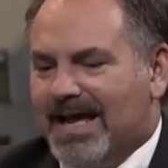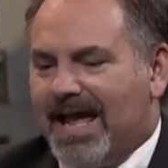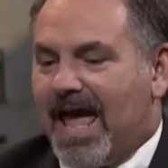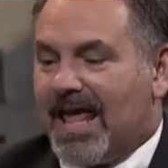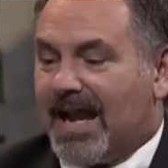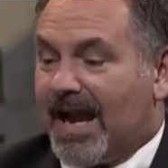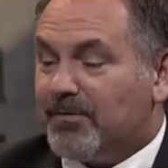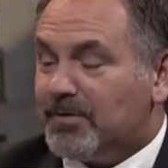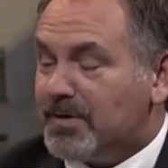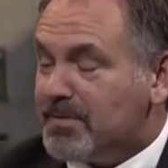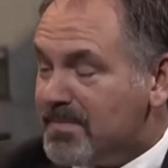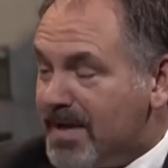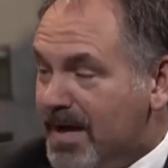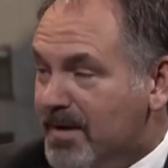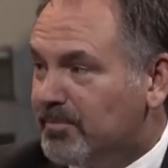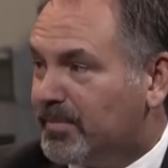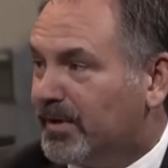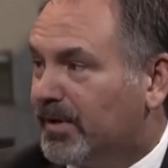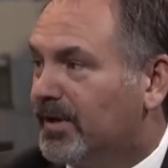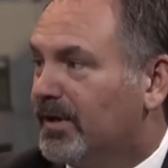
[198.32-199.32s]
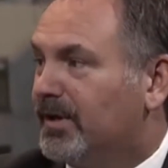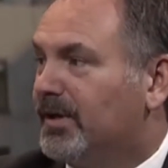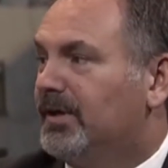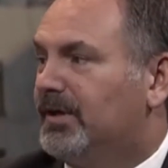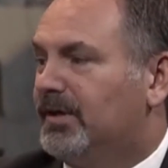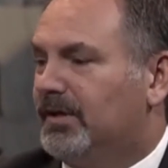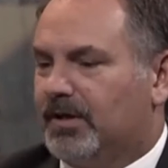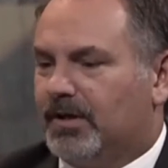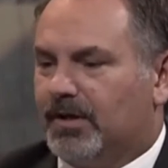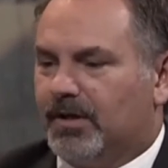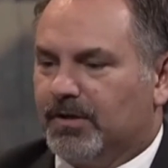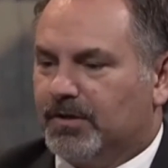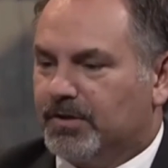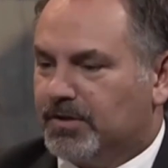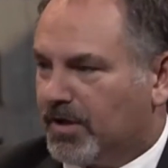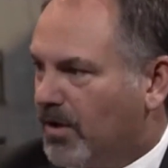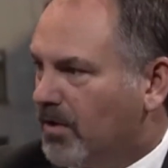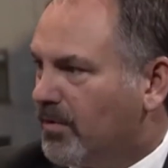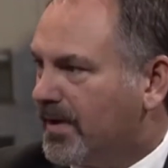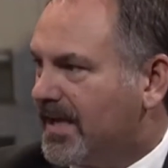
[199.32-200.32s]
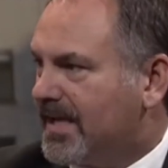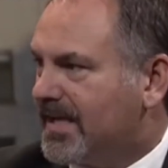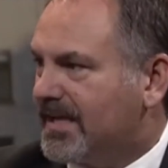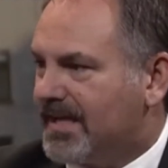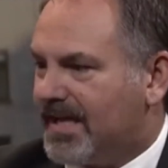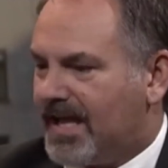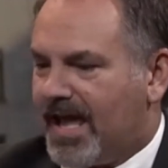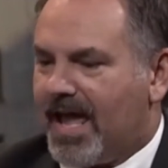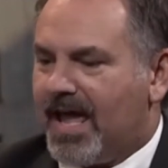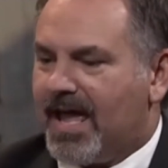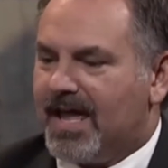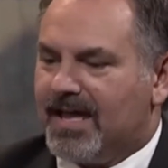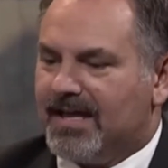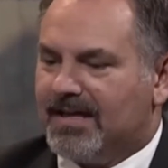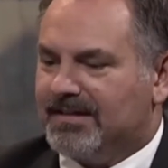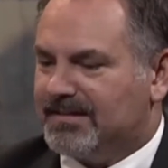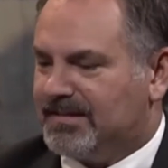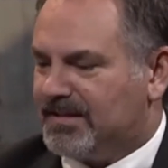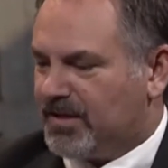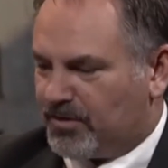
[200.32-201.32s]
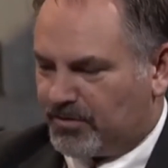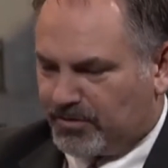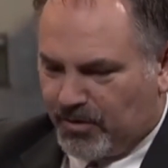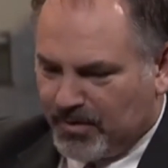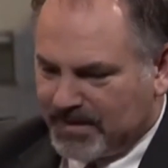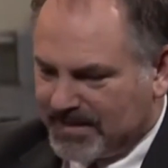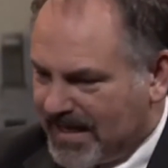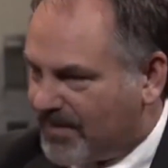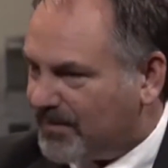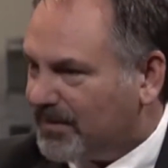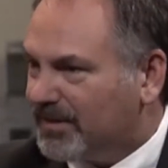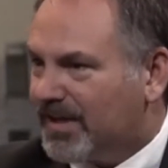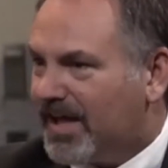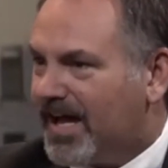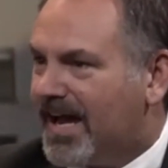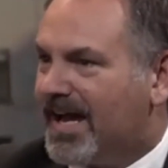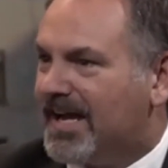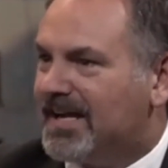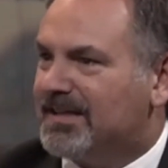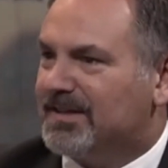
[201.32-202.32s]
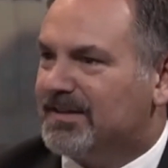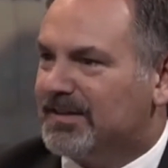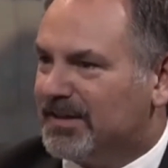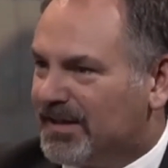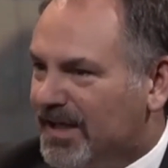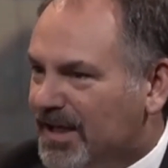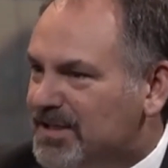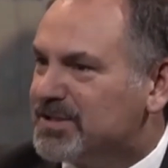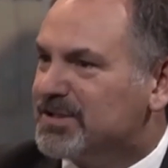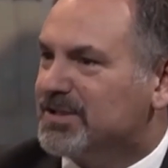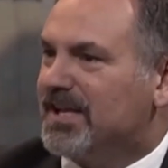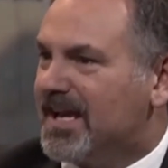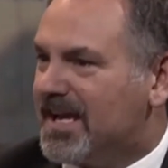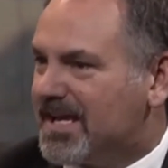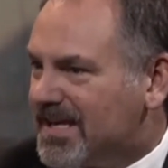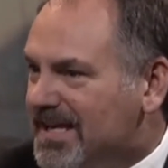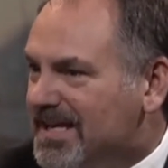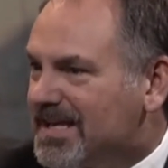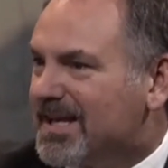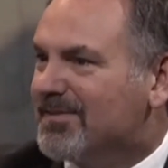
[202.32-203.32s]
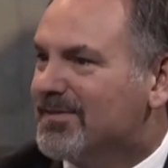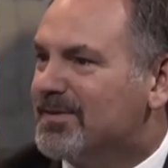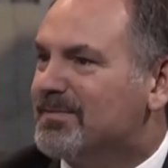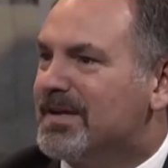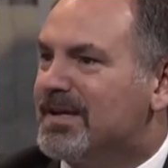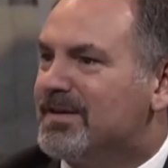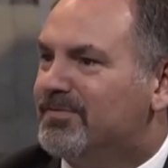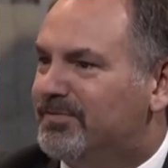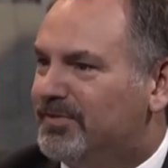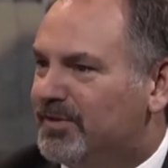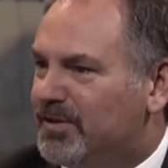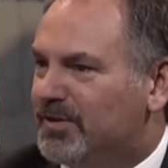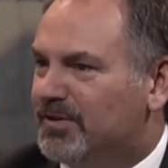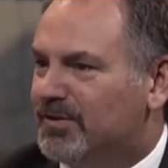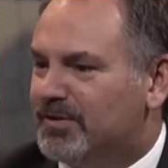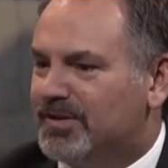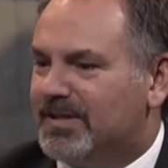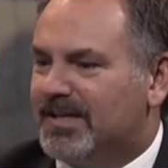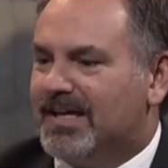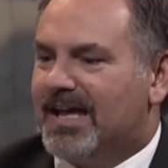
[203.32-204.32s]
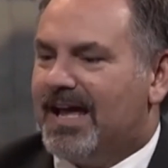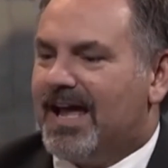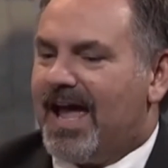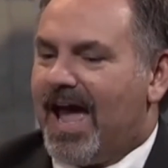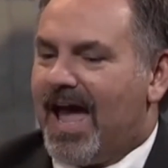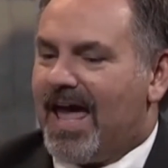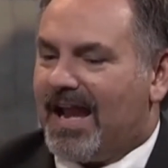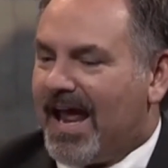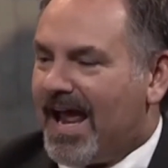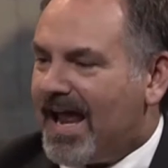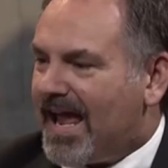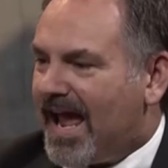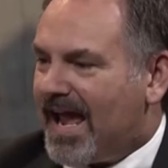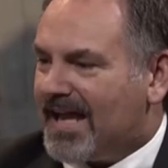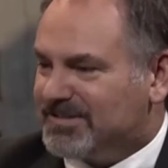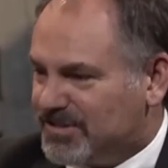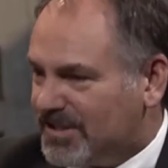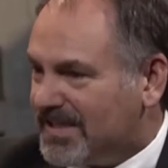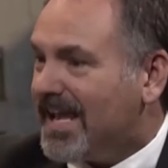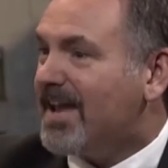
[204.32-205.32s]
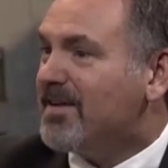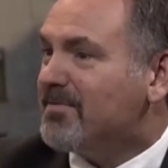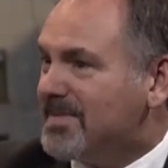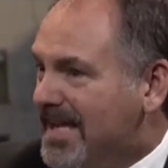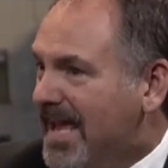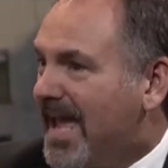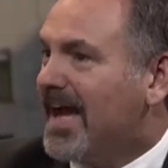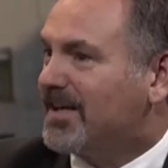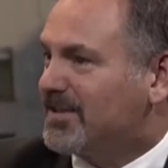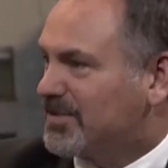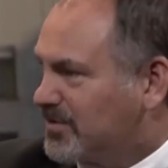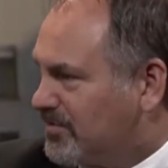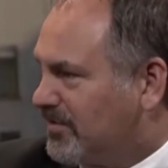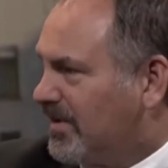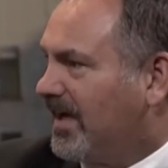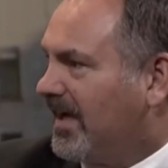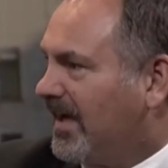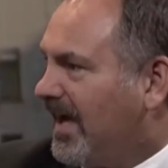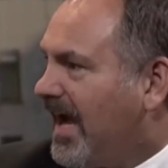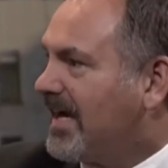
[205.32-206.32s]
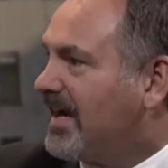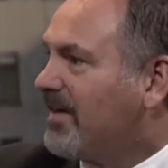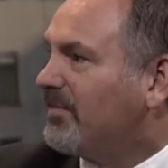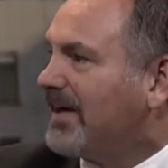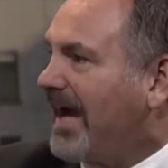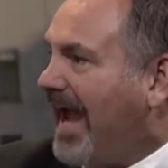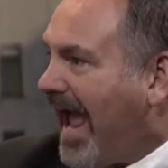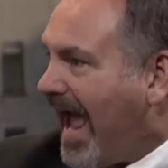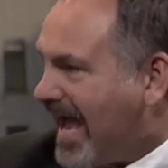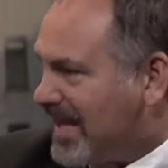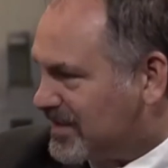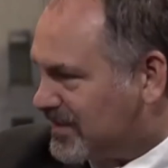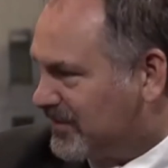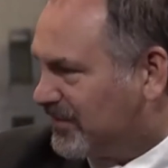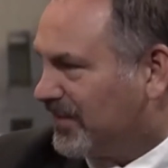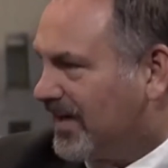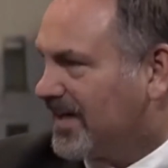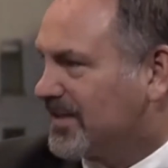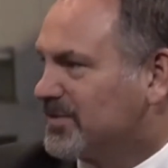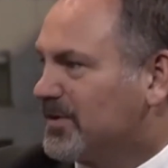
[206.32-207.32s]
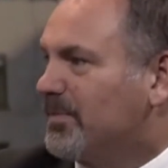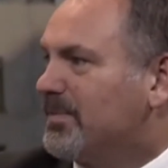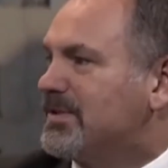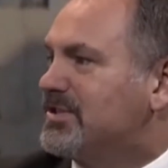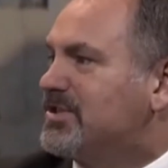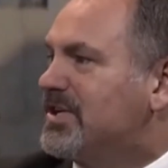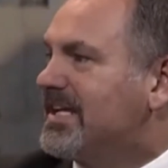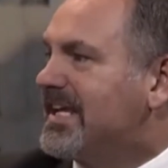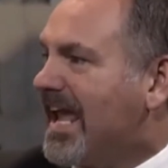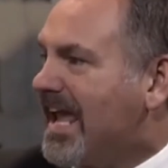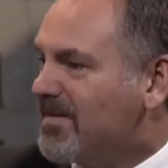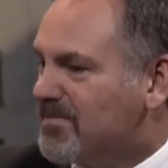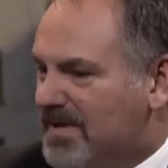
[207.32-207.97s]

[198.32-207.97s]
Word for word: And I remember going and, you know, going down the line and the lunch lady giving me food. And I, and she gave me extra. I never asked for extra, uh, but she gave